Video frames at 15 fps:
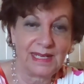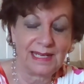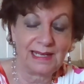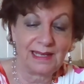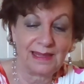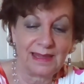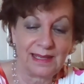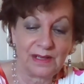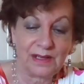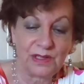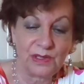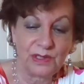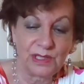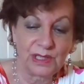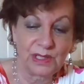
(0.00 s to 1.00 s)
they're
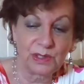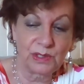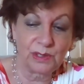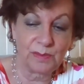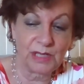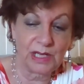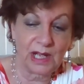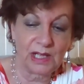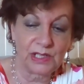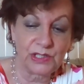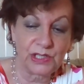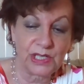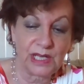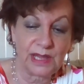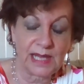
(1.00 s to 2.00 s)
using the
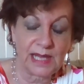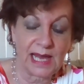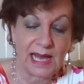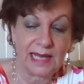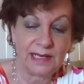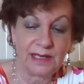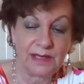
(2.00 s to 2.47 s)
terminology that